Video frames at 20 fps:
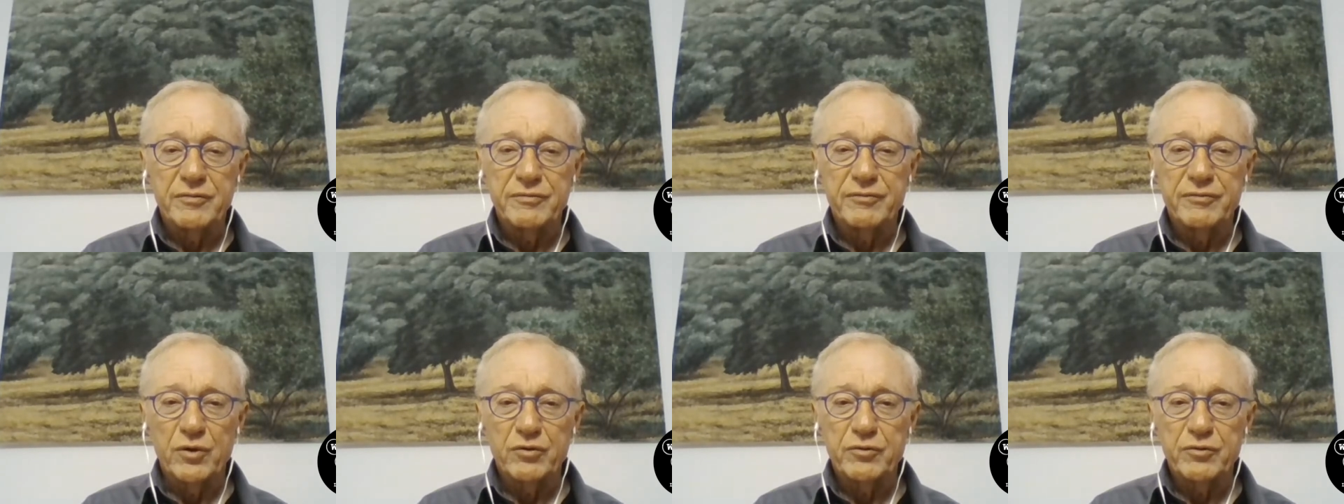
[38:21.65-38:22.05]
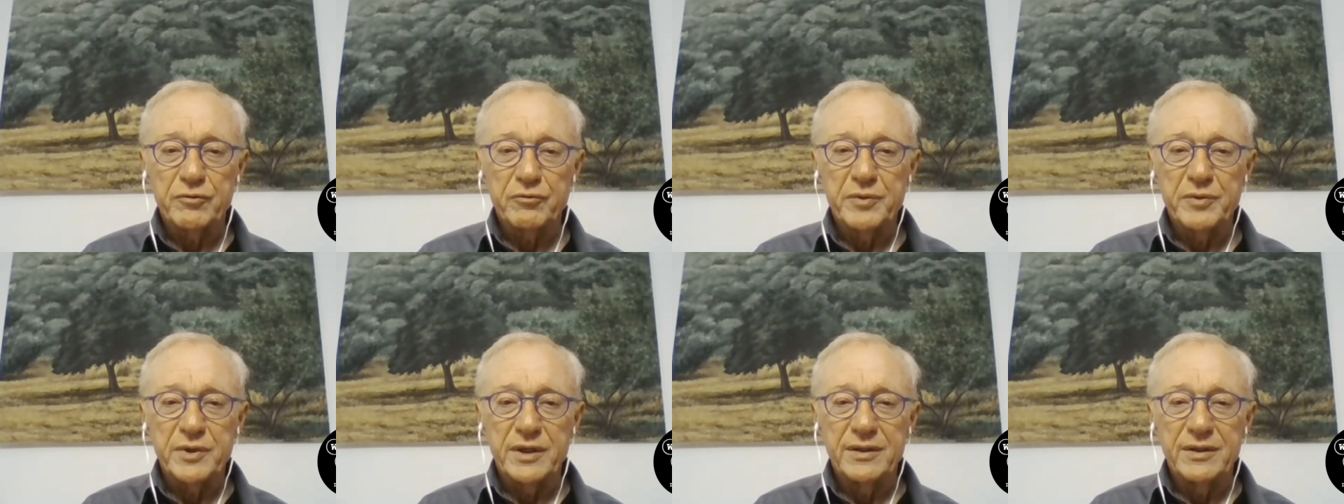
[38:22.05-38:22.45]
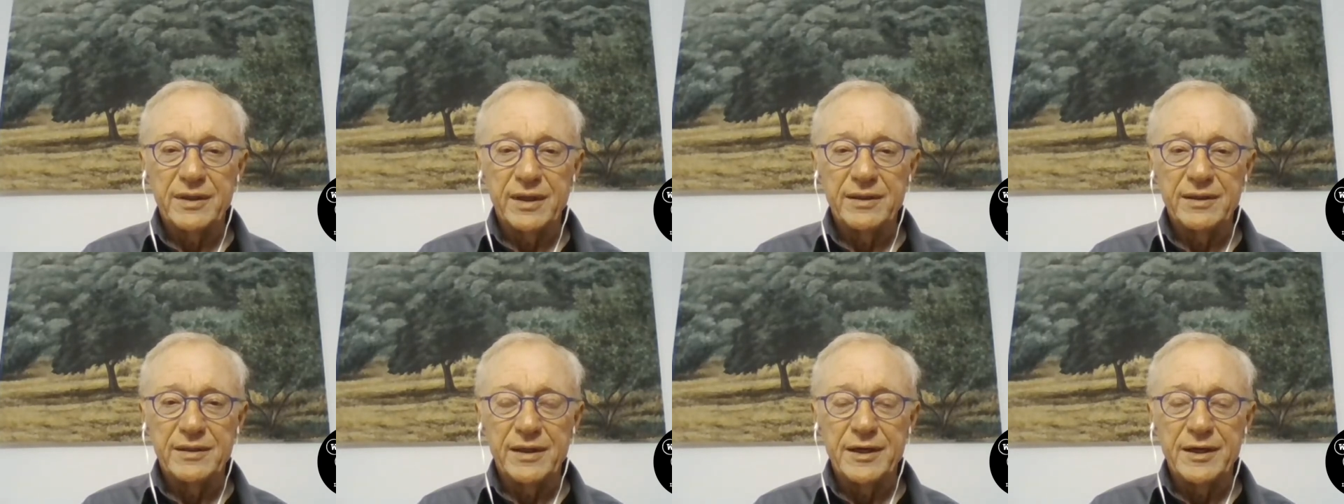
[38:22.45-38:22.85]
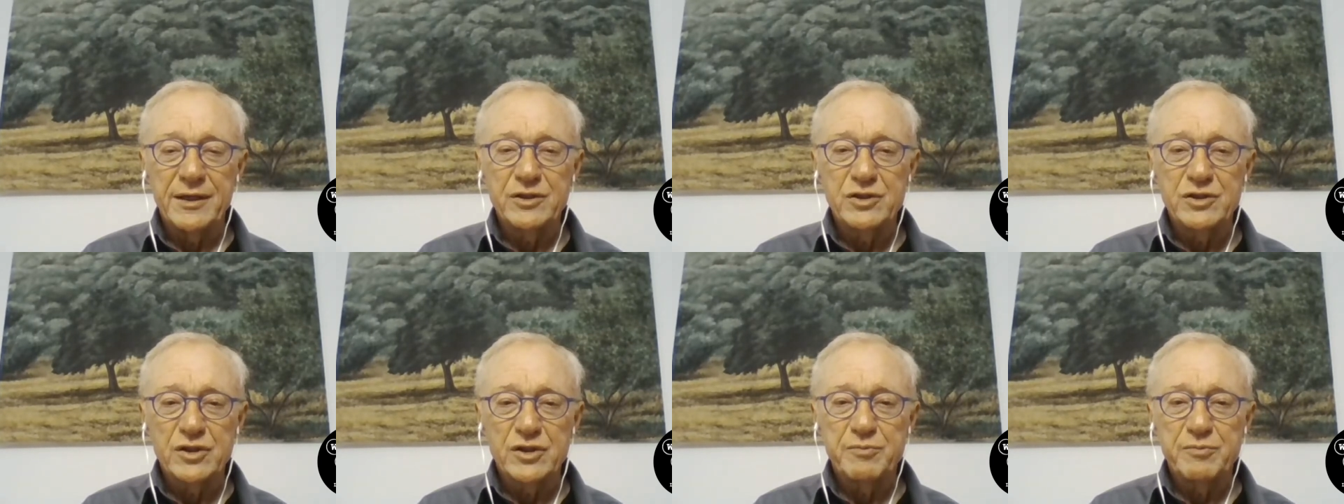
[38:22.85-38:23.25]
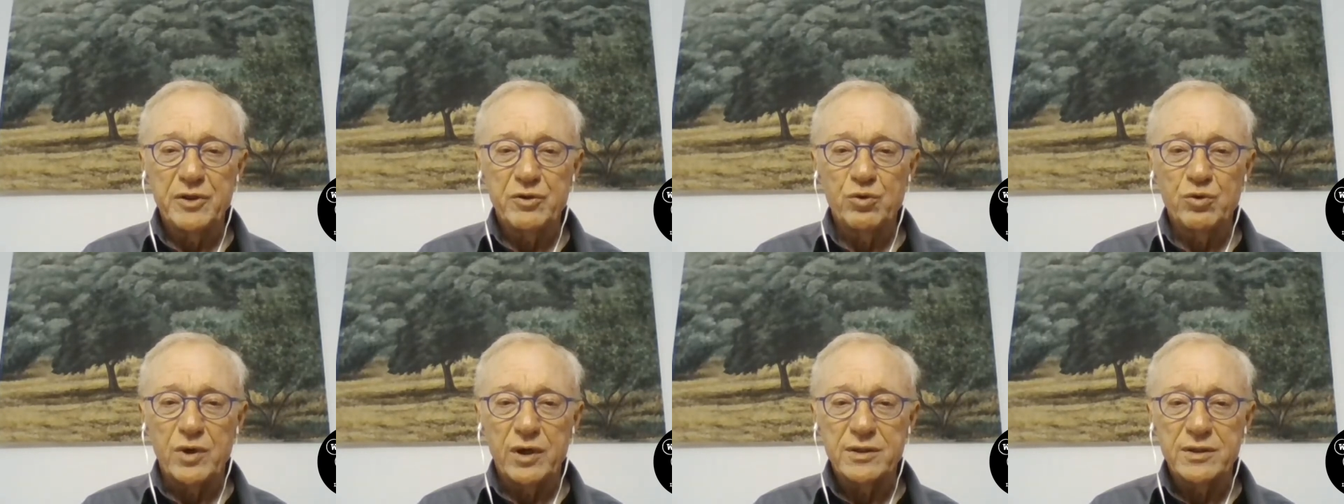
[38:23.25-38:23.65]
front of me and urges me
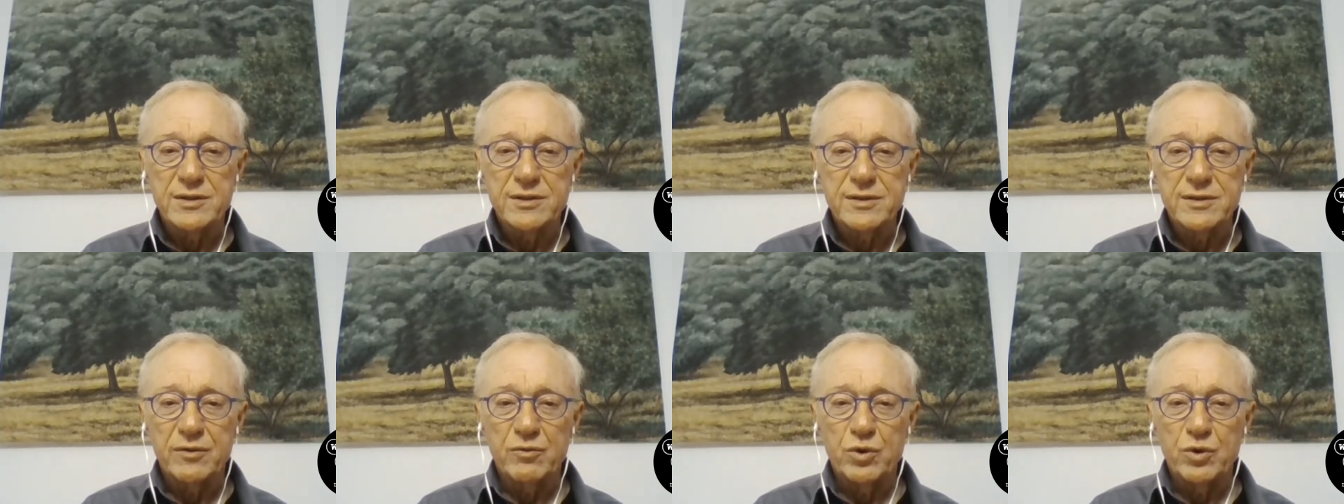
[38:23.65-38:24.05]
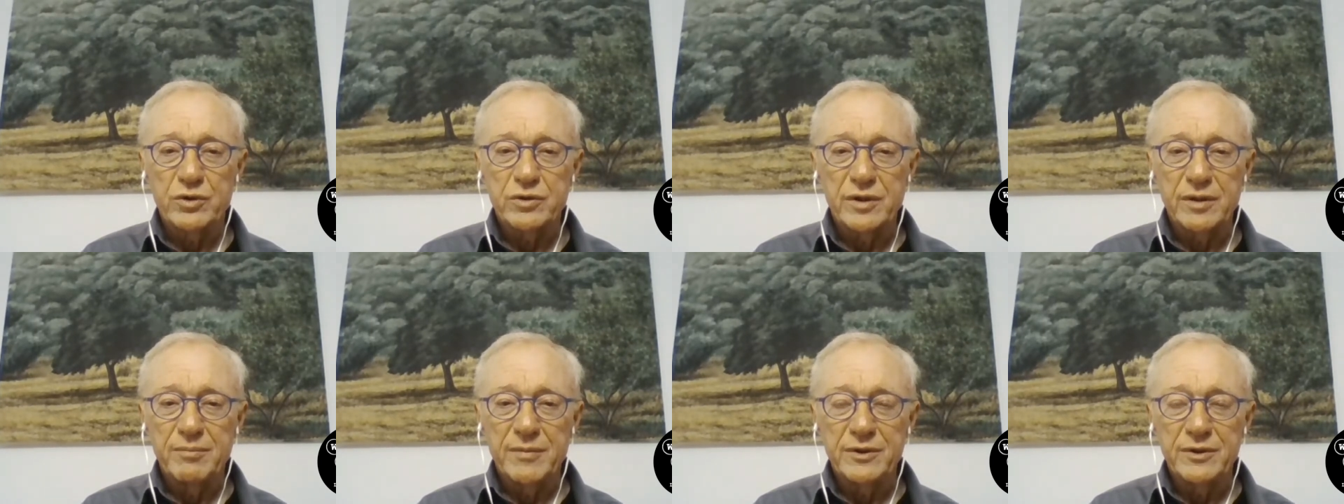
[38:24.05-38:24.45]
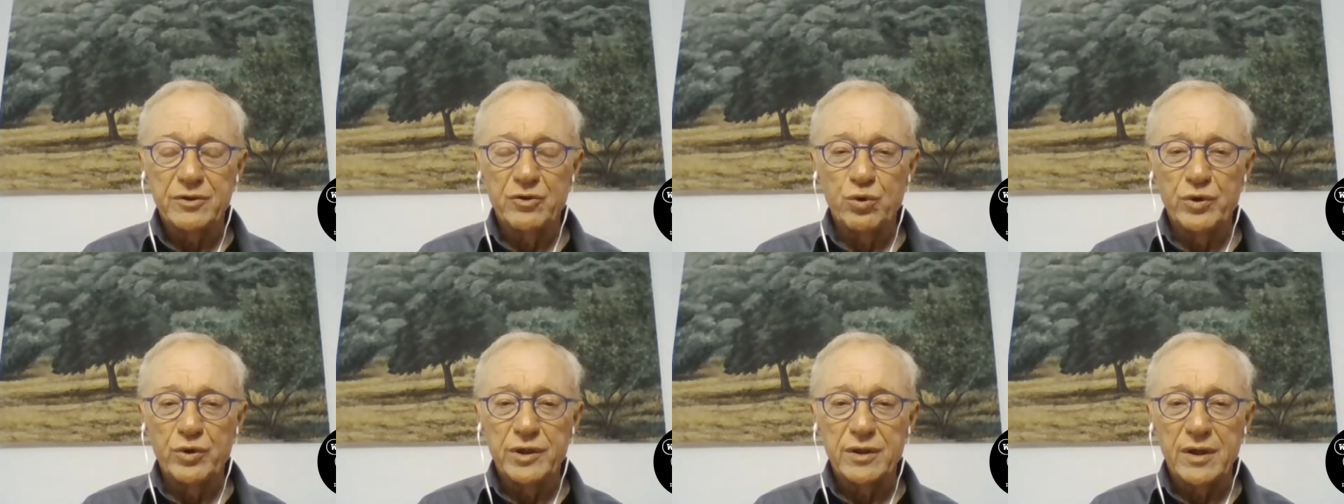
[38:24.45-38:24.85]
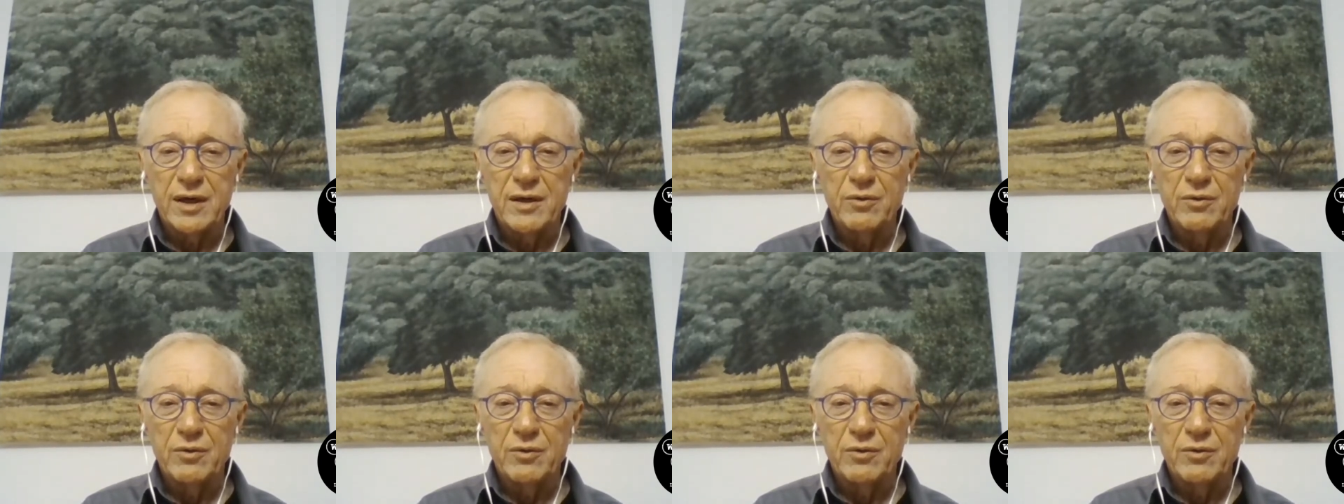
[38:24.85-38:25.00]
to answer, what am I doing?